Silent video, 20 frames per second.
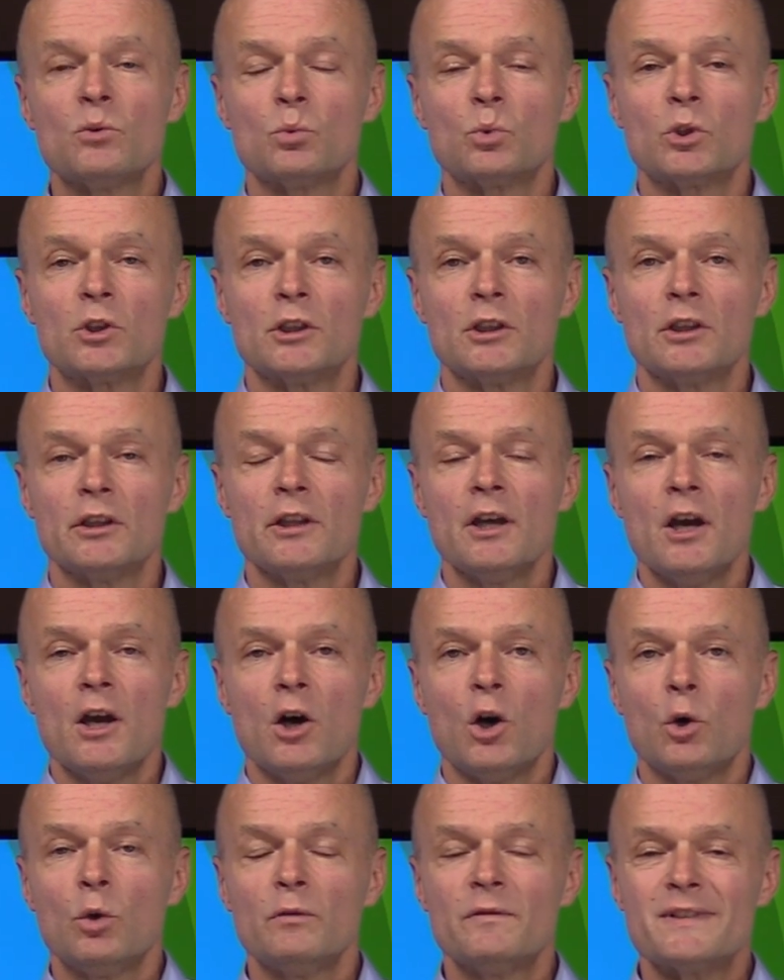the world,
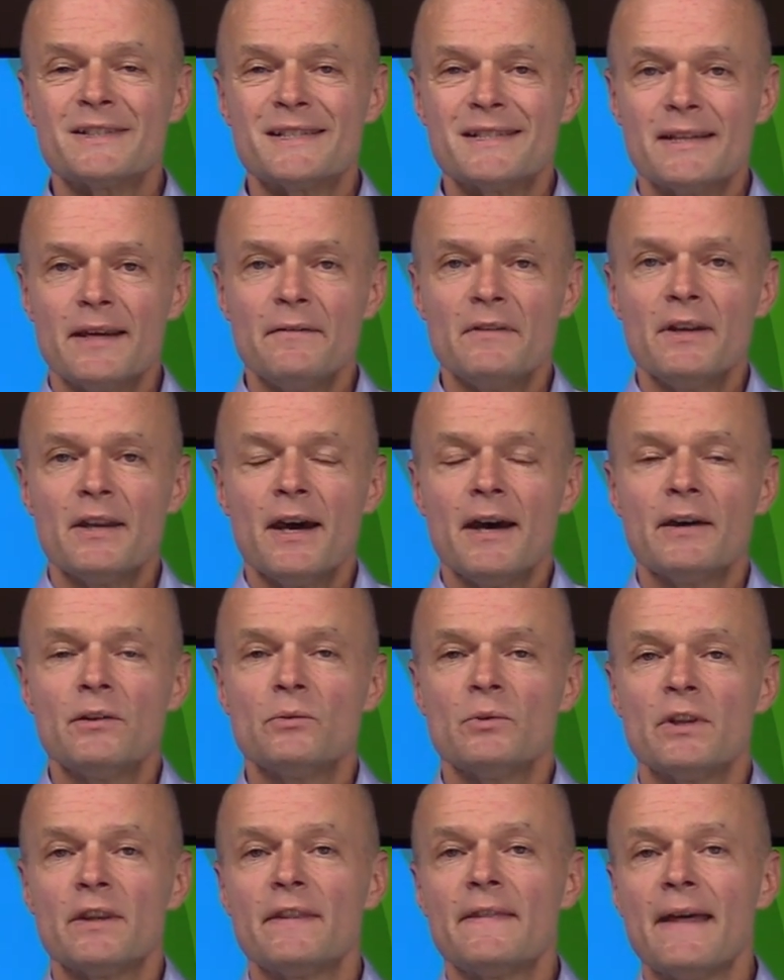over seven
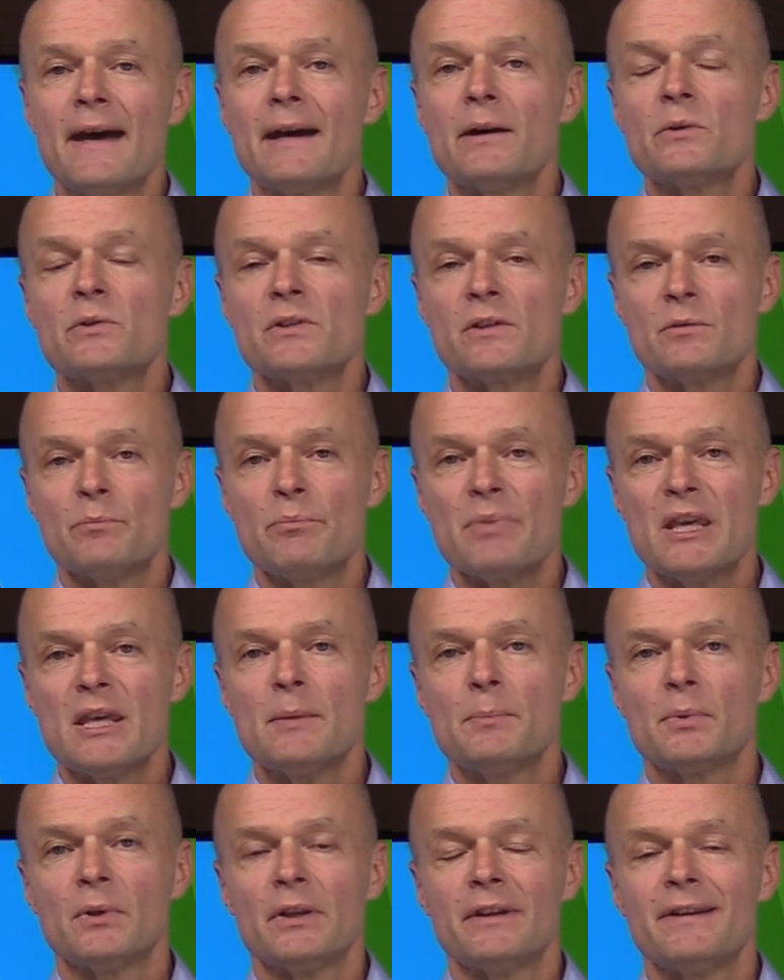hundred thousand
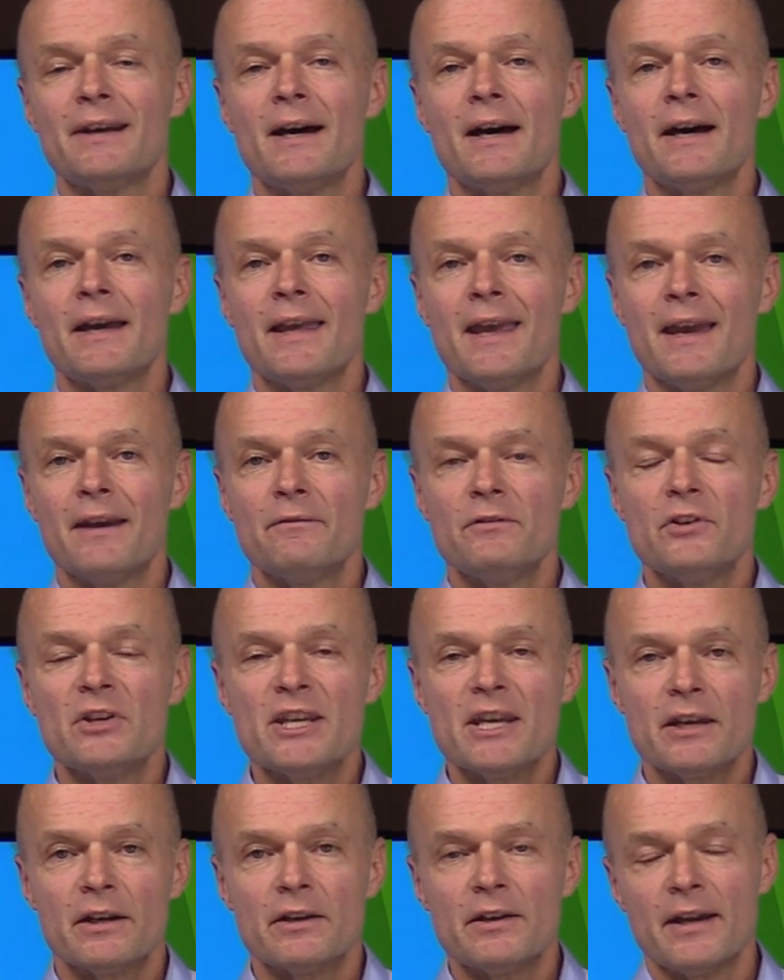people die every
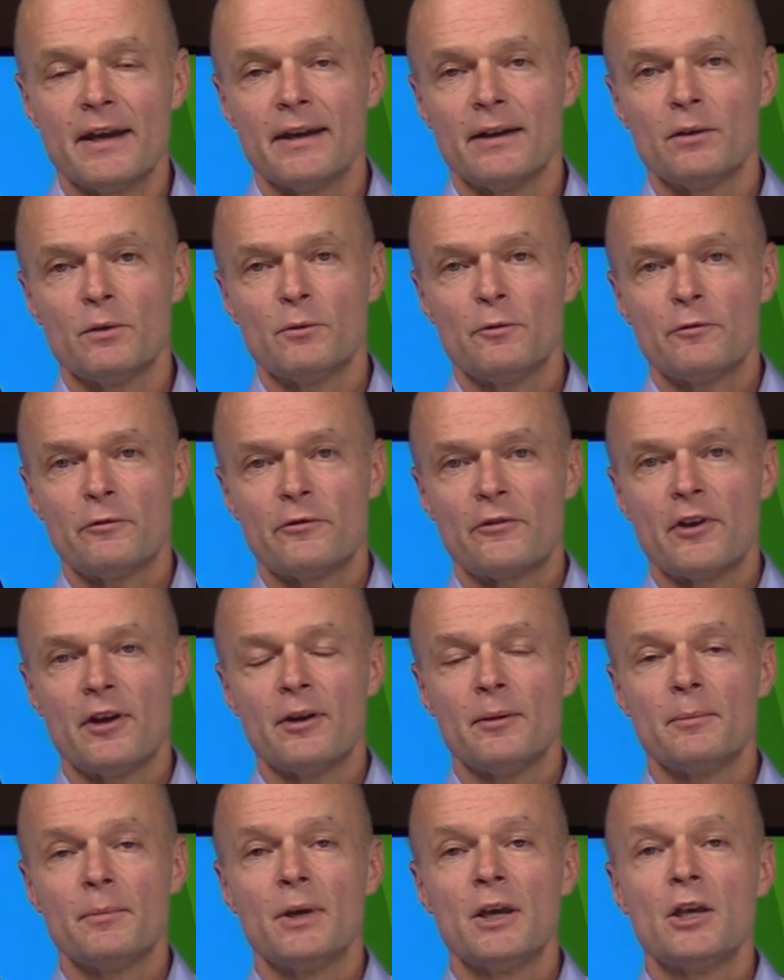year now
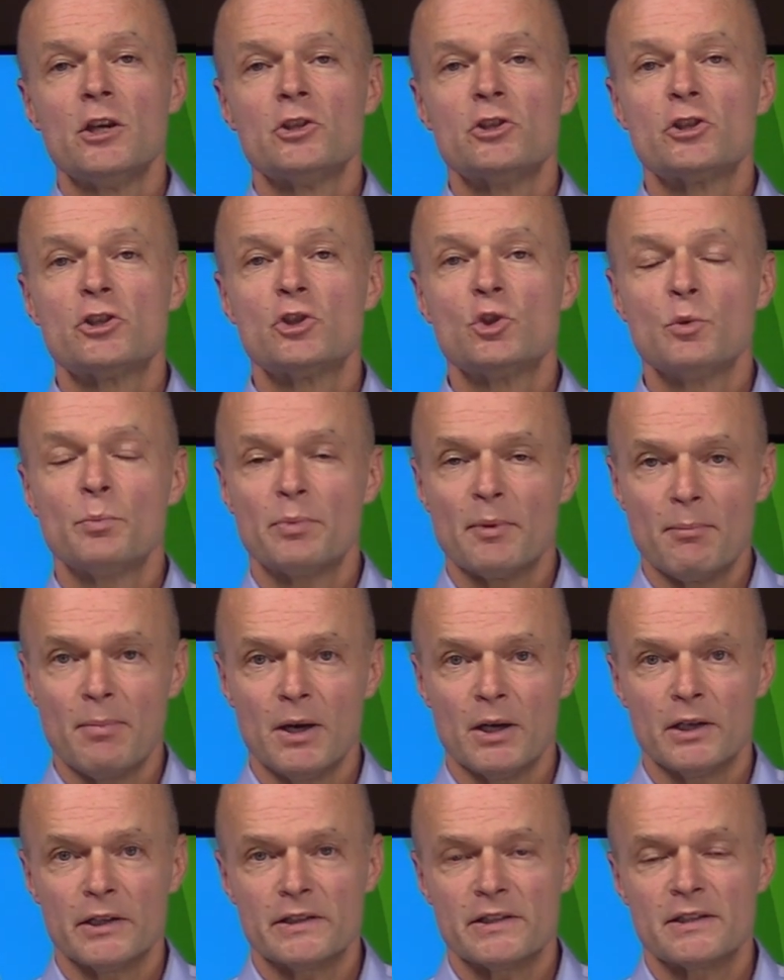from
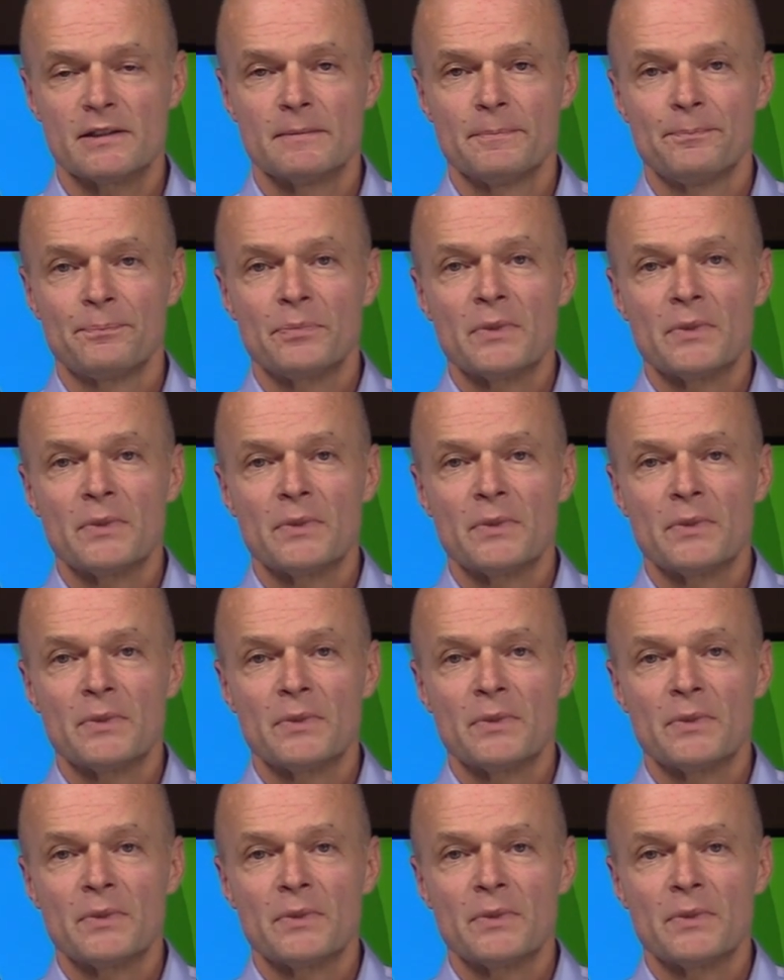superbugs.